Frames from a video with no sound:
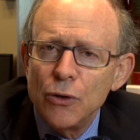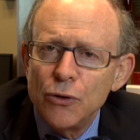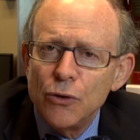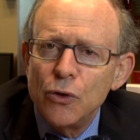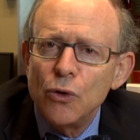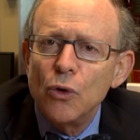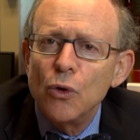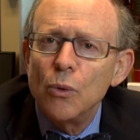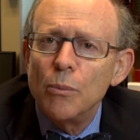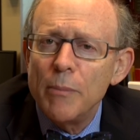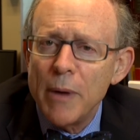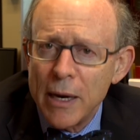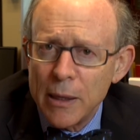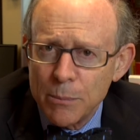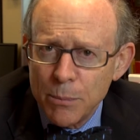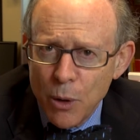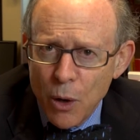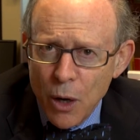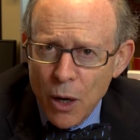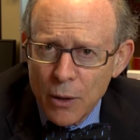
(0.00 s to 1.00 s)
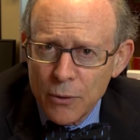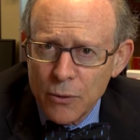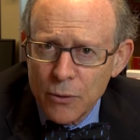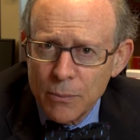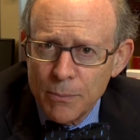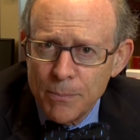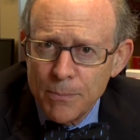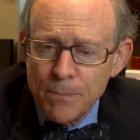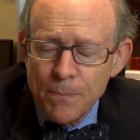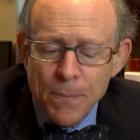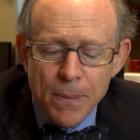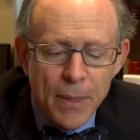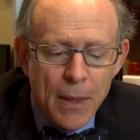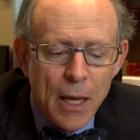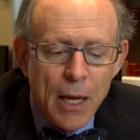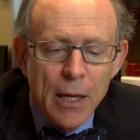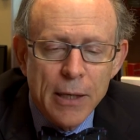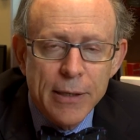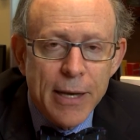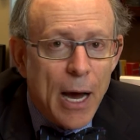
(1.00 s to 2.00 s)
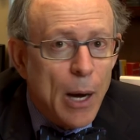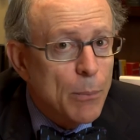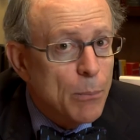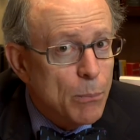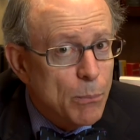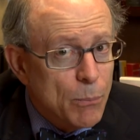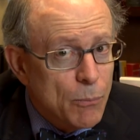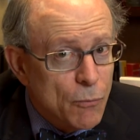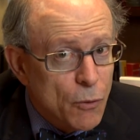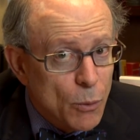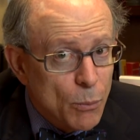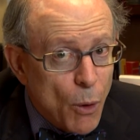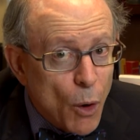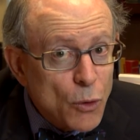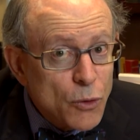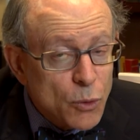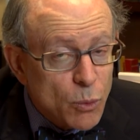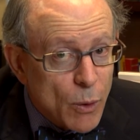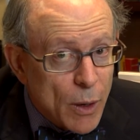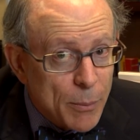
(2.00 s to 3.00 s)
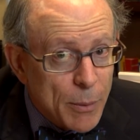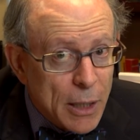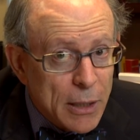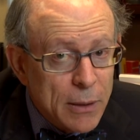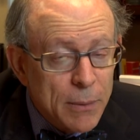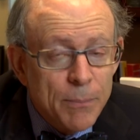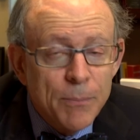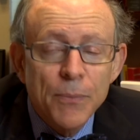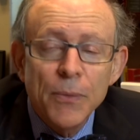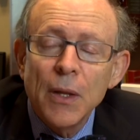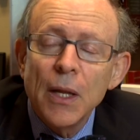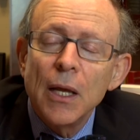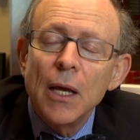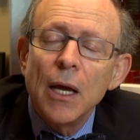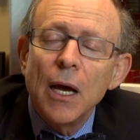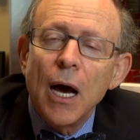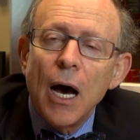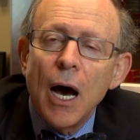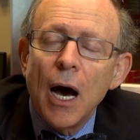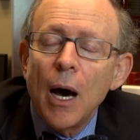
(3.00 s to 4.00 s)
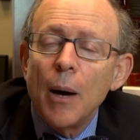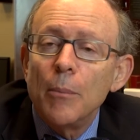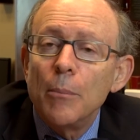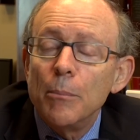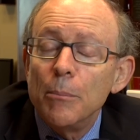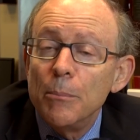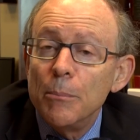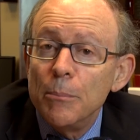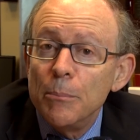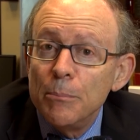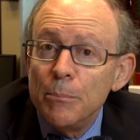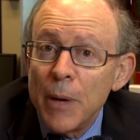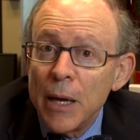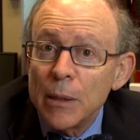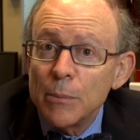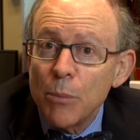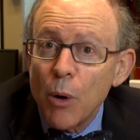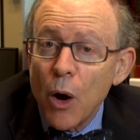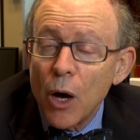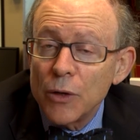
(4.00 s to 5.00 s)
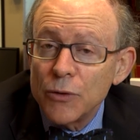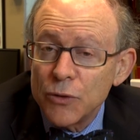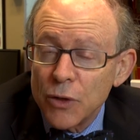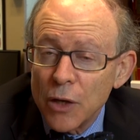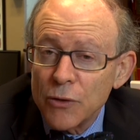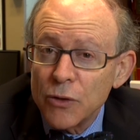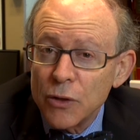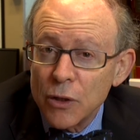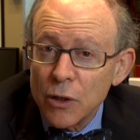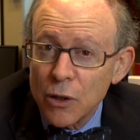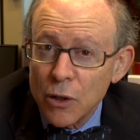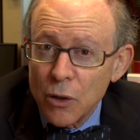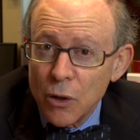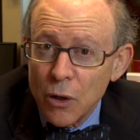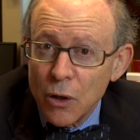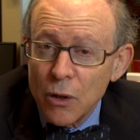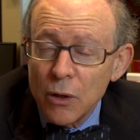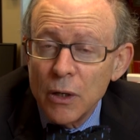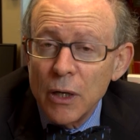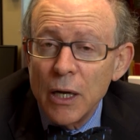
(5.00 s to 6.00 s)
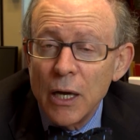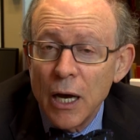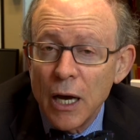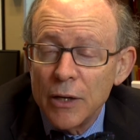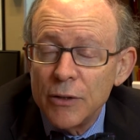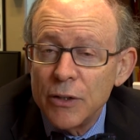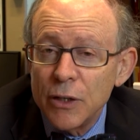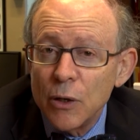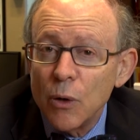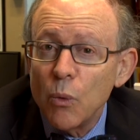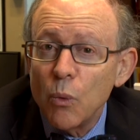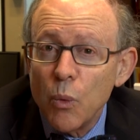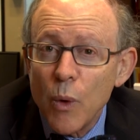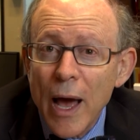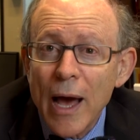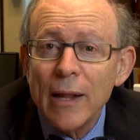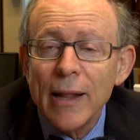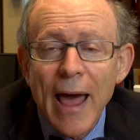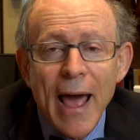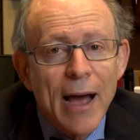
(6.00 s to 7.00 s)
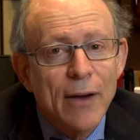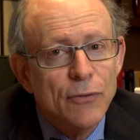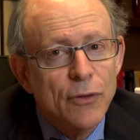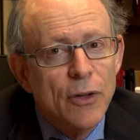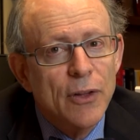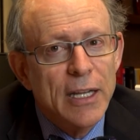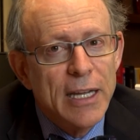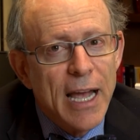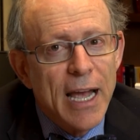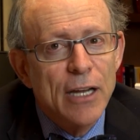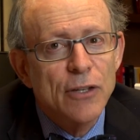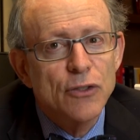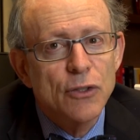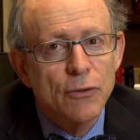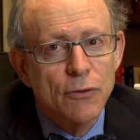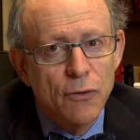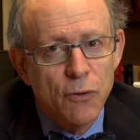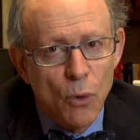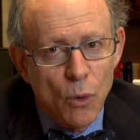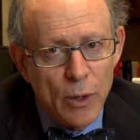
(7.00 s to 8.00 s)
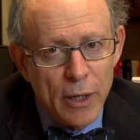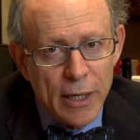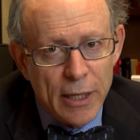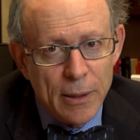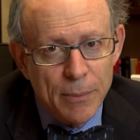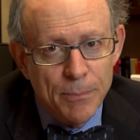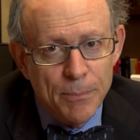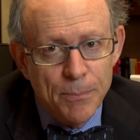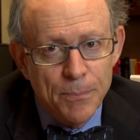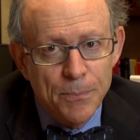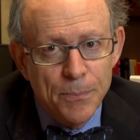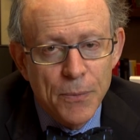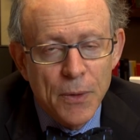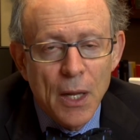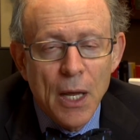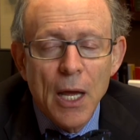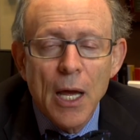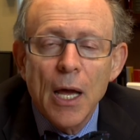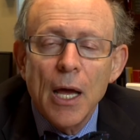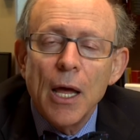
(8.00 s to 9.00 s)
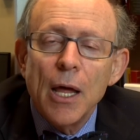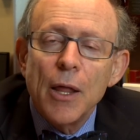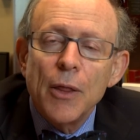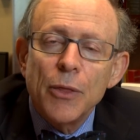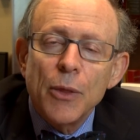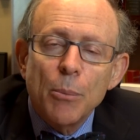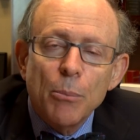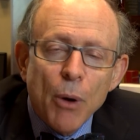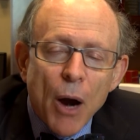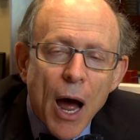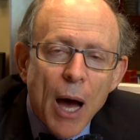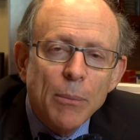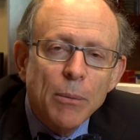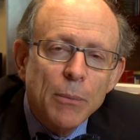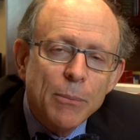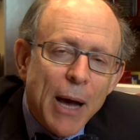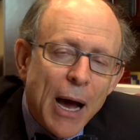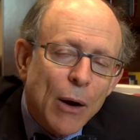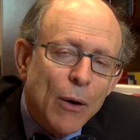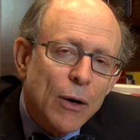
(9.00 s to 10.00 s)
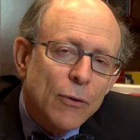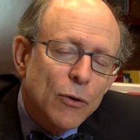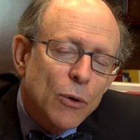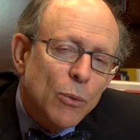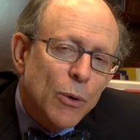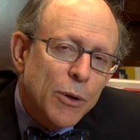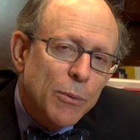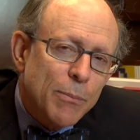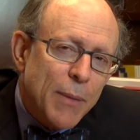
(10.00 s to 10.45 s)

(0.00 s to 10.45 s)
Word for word: to menopause. Now, for most women, um, menopause doesn't occur until well after the age of 40. The problem, however, with